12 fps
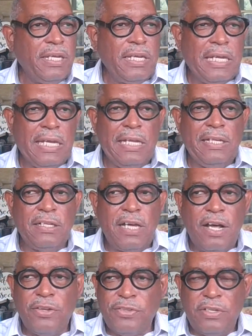He
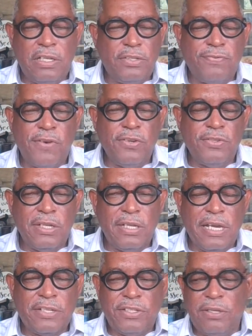lost his first
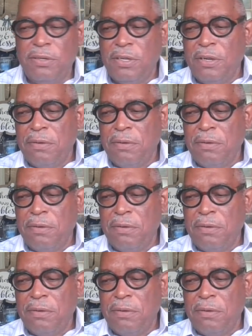election